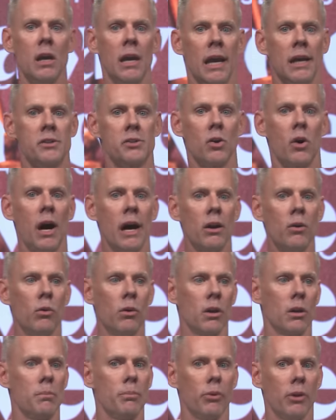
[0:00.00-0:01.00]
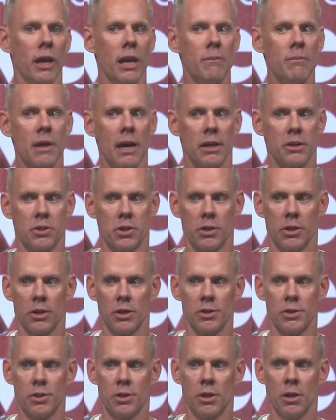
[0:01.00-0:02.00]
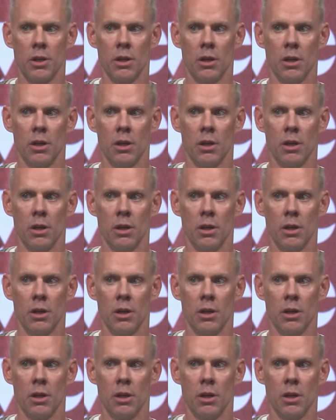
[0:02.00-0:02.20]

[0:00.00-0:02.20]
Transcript: And so I don't want to blame that church.